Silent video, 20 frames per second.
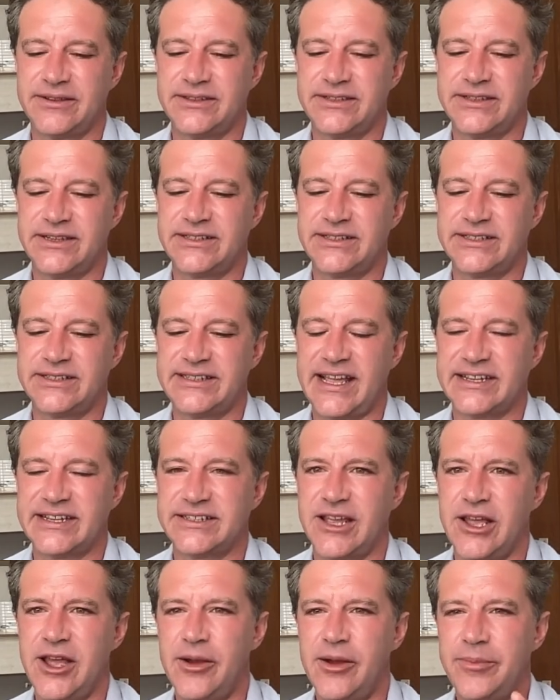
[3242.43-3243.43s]
Success.
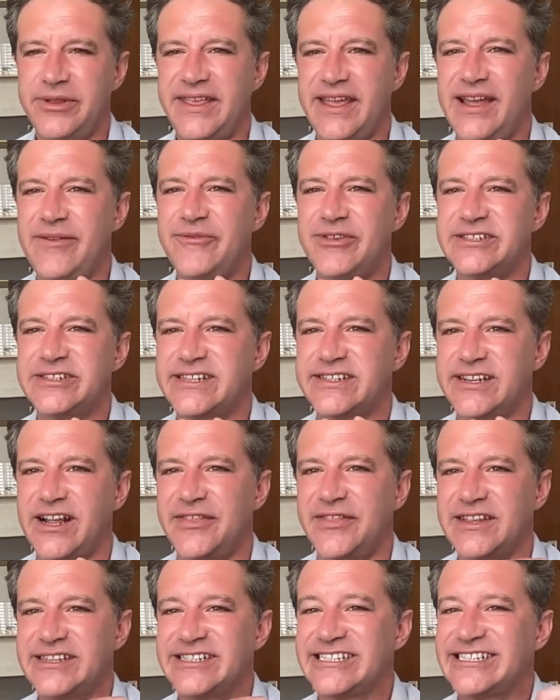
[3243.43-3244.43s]
Put the emphasis
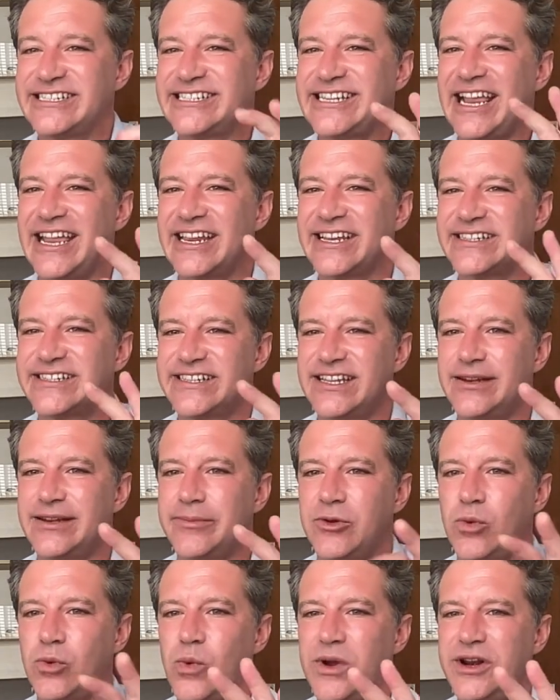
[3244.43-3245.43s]
on the second
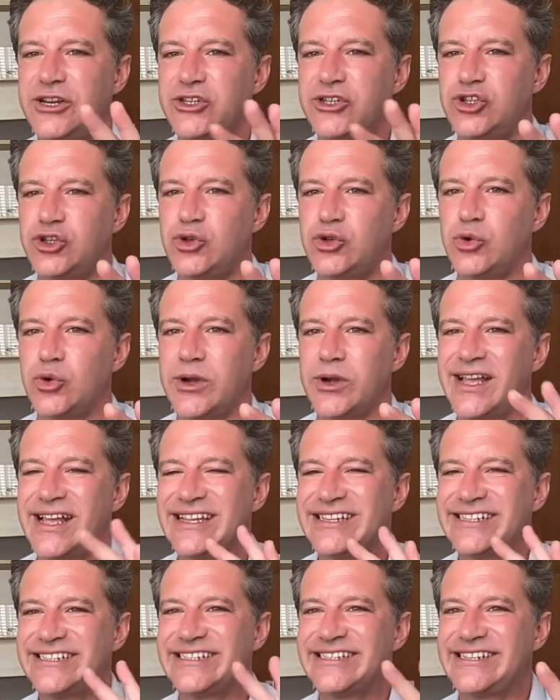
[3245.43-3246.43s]
syllable. 1, 2.
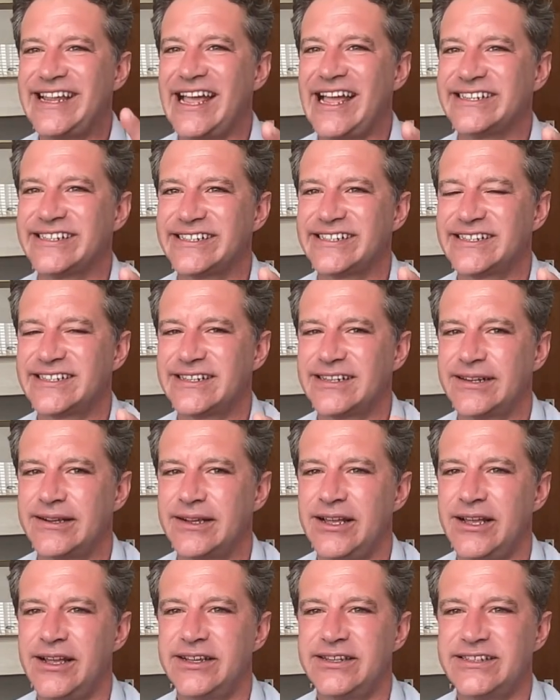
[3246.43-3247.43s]

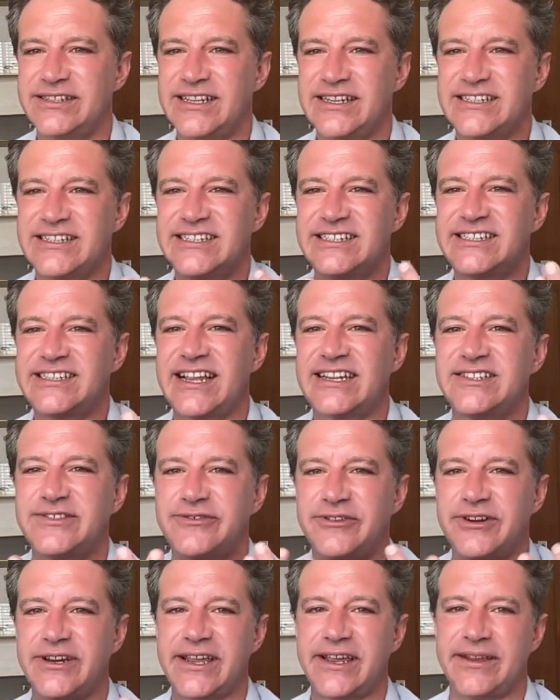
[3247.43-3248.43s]

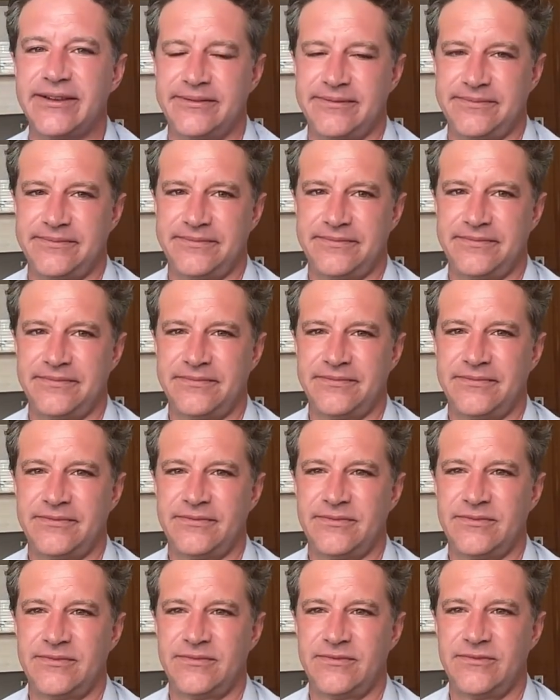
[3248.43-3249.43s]
Successfully.
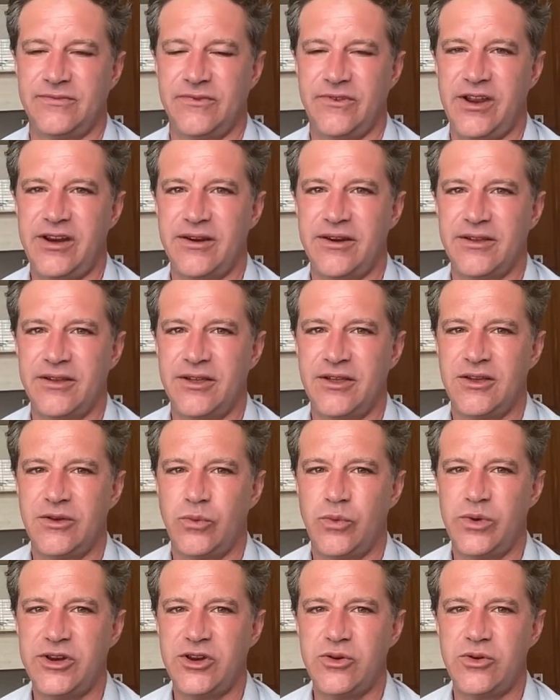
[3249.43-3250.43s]
Right?
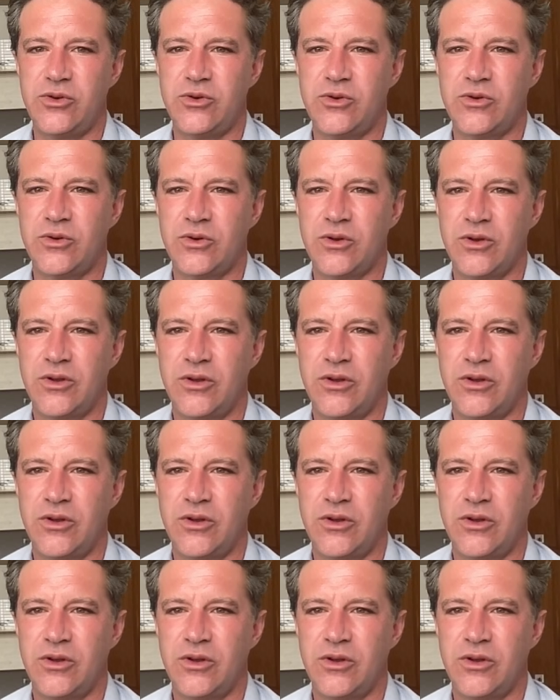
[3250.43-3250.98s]
When you